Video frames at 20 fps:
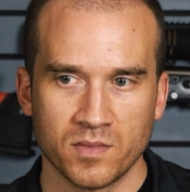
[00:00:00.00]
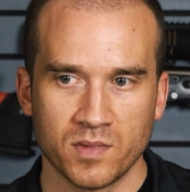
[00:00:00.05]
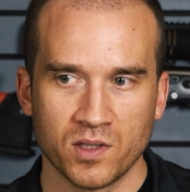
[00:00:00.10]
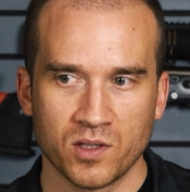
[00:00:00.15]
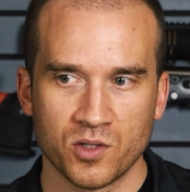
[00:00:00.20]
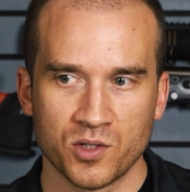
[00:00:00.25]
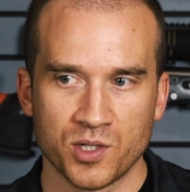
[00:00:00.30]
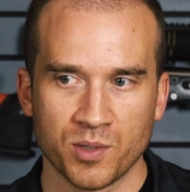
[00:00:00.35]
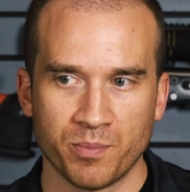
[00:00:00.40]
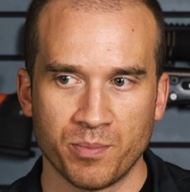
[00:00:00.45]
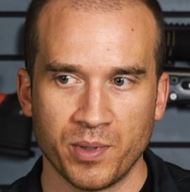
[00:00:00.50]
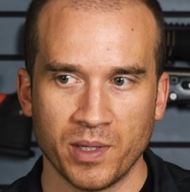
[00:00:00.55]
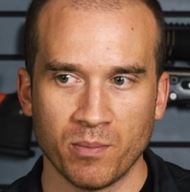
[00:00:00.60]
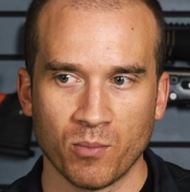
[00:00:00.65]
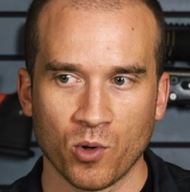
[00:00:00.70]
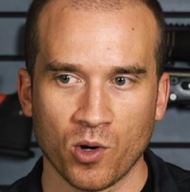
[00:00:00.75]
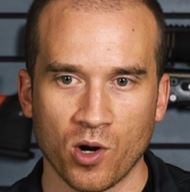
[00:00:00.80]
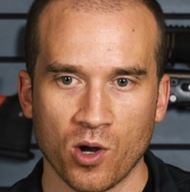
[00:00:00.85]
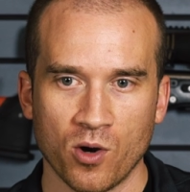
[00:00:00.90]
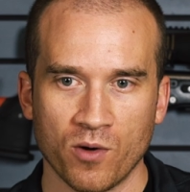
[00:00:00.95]
There's a bit
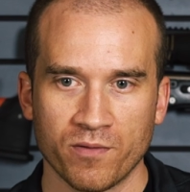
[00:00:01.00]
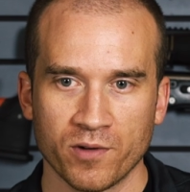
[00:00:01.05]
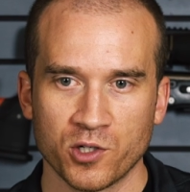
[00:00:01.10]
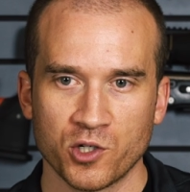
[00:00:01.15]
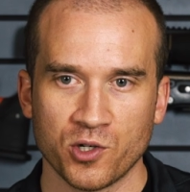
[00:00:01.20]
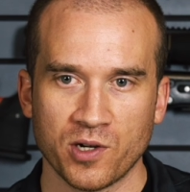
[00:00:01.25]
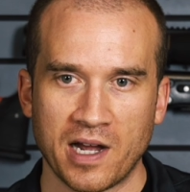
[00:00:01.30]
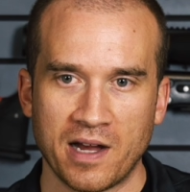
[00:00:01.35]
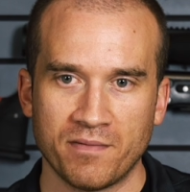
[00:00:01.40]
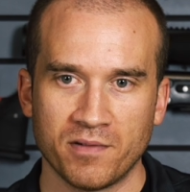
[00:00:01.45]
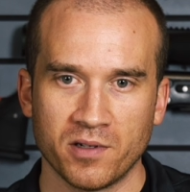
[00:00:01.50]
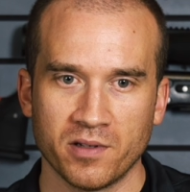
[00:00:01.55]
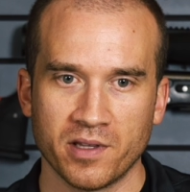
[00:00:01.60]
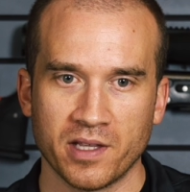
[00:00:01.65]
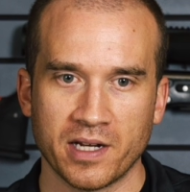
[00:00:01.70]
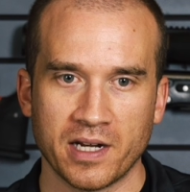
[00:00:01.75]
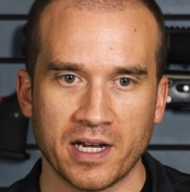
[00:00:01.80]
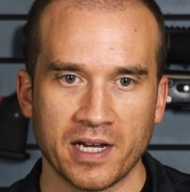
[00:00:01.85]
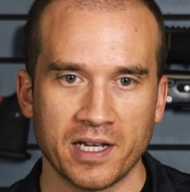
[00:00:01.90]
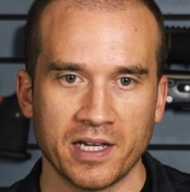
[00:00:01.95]
more over travel
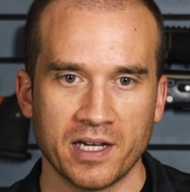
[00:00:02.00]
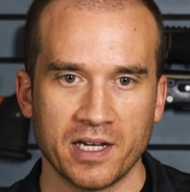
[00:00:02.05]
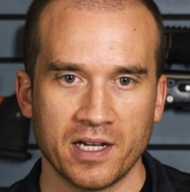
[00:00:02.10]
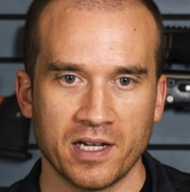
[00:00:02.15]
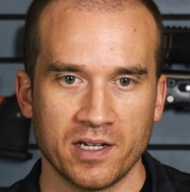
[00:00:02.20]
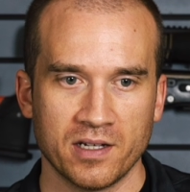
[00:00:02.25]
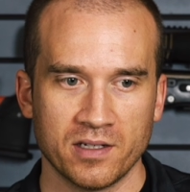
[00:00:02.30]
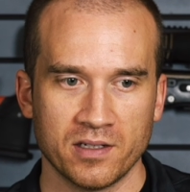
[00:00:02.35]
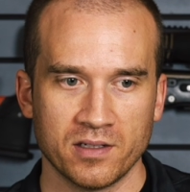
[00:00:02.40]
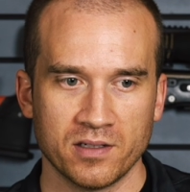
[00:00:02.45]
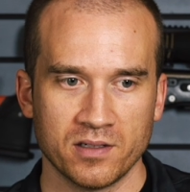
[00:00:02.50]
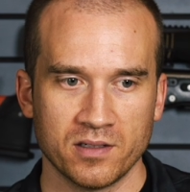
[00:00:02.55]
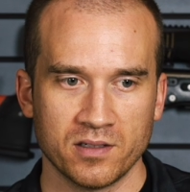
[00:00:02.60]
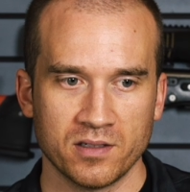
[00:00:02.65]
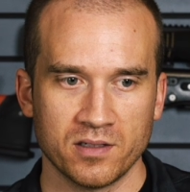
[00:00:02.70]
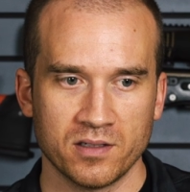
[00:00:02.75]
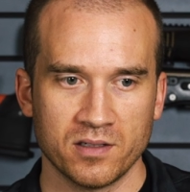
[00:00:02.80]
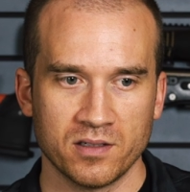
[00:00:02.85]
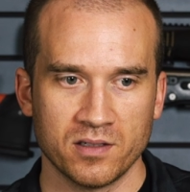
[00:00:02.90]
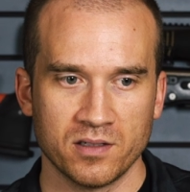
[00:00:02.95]
than I
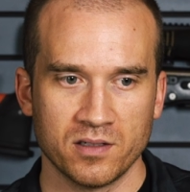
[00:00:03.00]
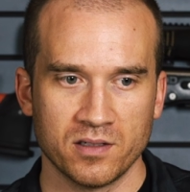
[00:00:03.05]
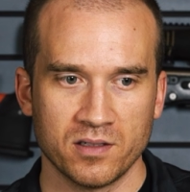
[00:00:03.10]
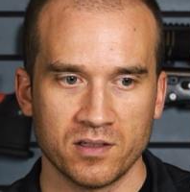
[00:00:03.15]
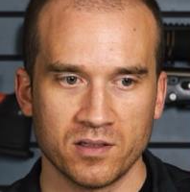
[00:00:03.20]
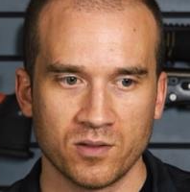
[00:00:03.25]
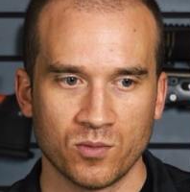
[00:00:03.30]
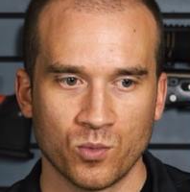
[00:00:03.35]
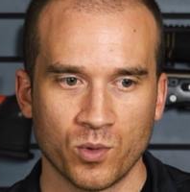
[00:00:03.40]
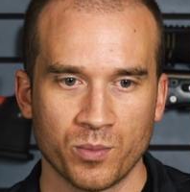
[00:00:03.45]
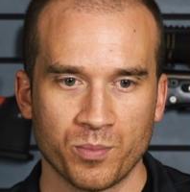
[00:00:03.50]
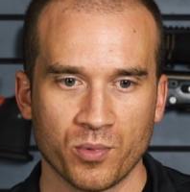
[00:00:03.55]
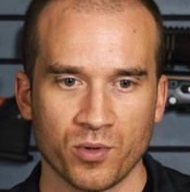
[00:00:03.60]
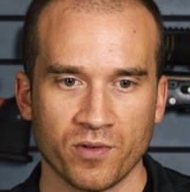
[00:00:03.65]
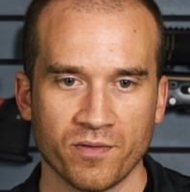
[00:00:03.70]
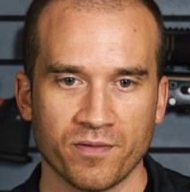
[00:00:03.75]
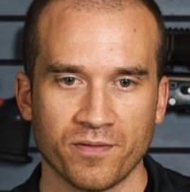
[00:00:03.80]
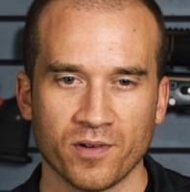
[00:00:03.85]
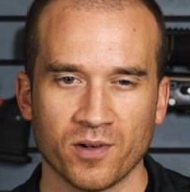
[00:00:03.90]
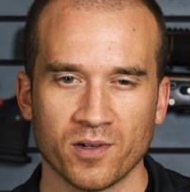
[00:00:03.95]
would
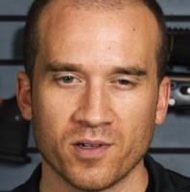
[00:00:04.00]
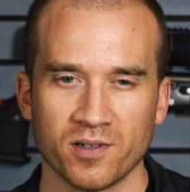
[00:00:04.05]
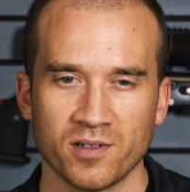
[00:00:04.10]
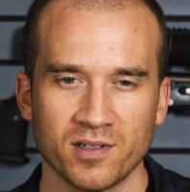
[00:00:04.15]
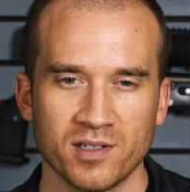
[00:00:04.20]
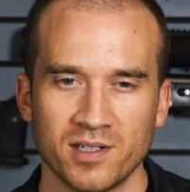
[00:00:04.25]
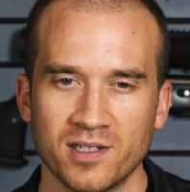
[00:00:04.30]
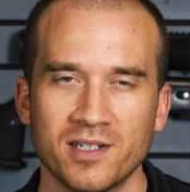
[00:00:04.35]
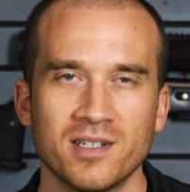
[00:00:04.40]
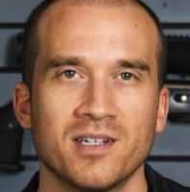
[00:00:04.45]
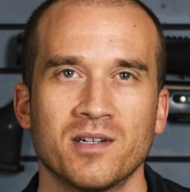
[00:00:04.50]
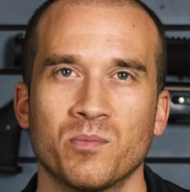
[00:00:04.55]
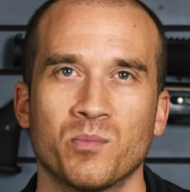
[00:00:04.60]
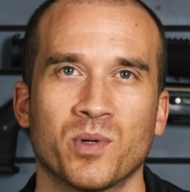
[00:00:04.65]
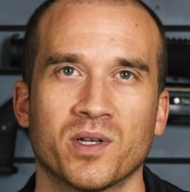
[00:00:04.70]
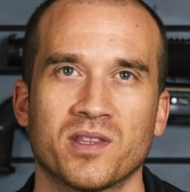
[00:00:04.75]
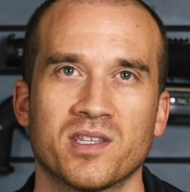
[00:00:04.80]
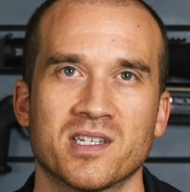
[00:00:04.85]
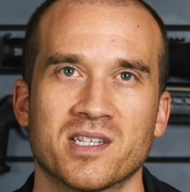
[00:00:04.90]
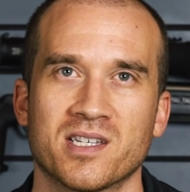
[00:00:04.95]
prefer,
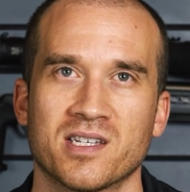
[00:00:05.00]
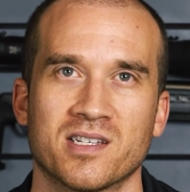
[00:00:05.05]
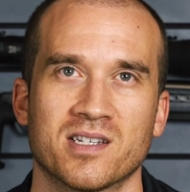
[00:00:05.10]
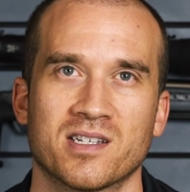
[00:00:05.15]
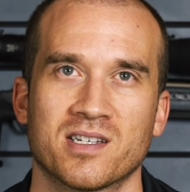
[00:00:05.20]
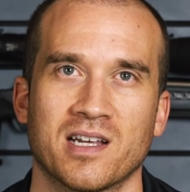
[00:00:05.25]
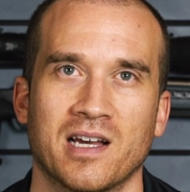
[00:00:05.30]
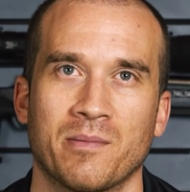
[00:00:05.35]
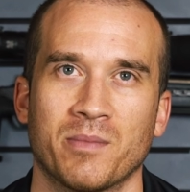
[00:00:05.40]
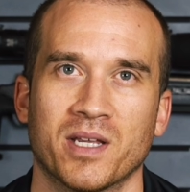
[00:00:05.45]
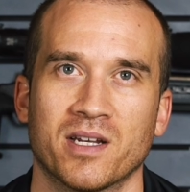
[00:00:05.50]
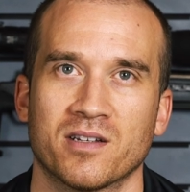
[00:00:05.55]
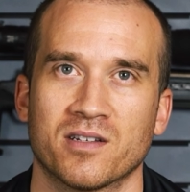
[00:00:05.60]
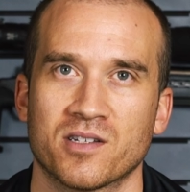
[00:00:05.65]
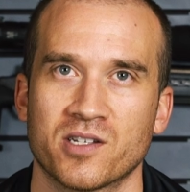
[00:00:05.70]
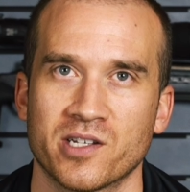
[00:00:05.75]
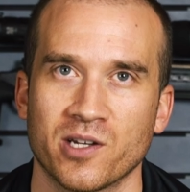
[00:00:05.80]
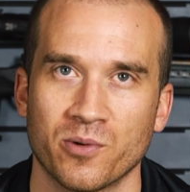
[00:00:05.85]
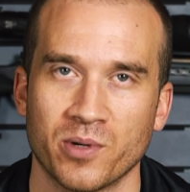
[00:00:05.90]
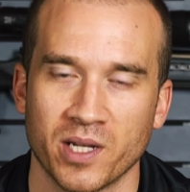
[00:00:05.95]
but this is, I mean,
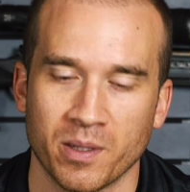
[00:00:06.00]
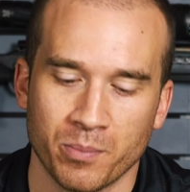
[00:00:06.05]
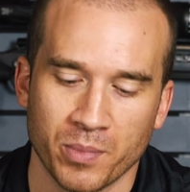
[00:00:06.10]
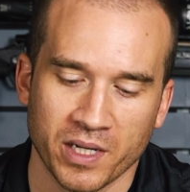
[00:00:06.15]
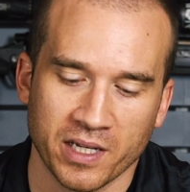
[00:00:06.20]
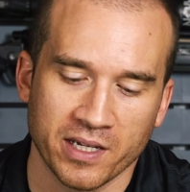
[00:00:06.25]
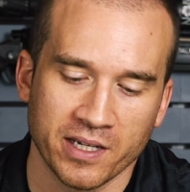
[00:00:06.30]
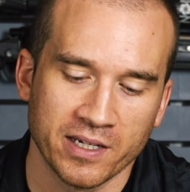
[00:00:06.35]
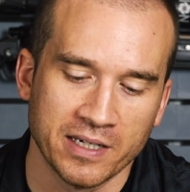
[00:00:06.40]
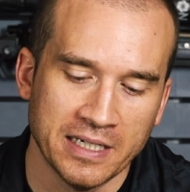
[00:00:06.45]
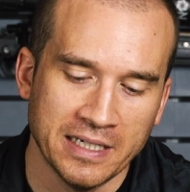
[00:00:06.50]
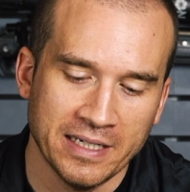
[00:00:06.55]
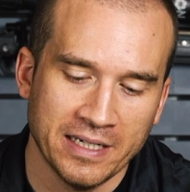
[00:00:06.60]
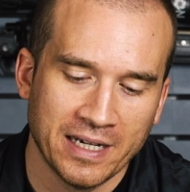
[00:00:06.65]
so nitpicky.